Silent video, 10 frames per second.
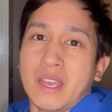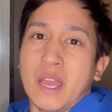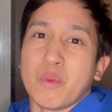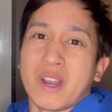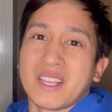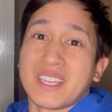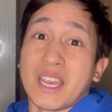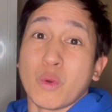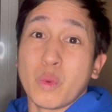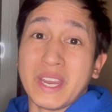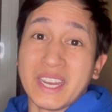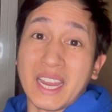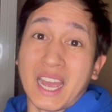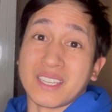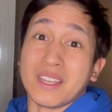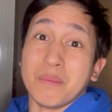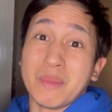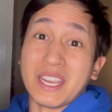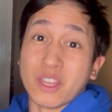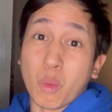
And when I say we, as in me and the